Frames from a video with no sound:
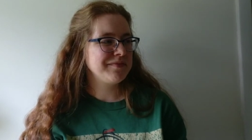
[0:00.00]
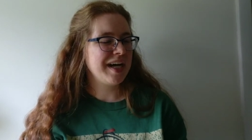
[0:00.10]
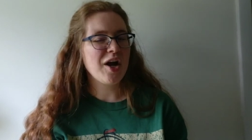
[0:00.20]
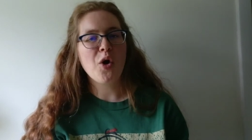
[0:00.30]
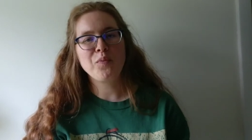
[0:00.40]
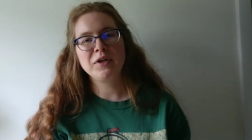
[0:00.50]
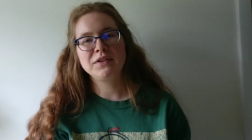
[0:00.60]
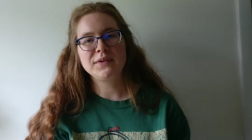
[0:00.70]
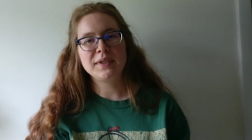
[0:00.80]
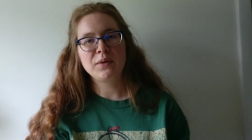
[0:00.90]
I hope you're
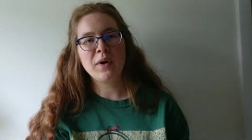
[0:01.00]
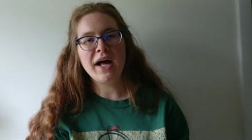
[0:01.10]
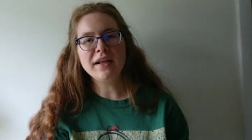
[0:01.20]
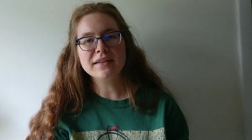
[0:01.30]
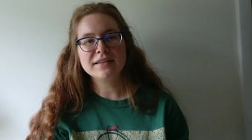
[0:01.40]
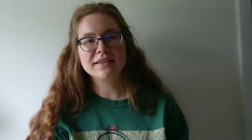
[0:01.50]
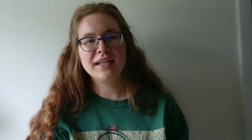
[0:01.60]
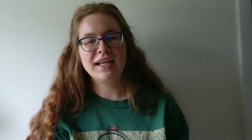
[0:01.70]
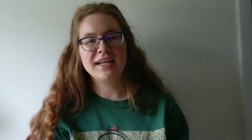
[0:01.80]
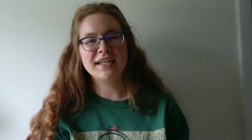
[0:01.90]
doing well,
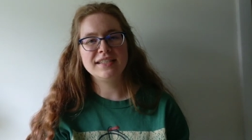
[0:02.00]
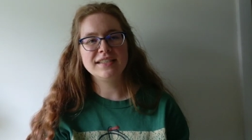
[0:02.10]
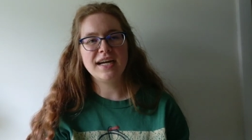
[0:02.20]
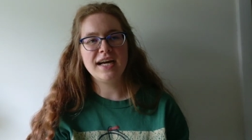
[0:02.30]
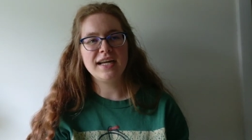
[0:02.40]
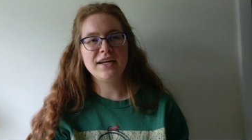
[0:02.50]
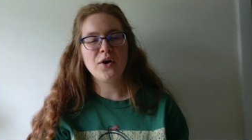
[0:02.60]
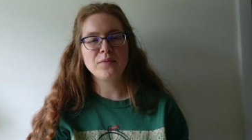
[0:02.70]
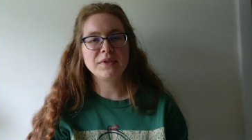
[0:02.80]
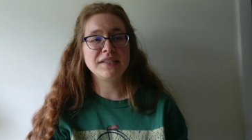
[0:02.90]
and I
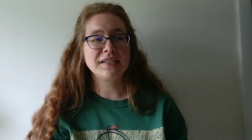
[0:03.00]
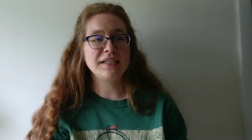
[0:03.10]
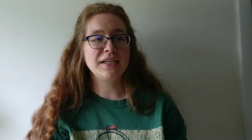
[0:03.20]
hope to see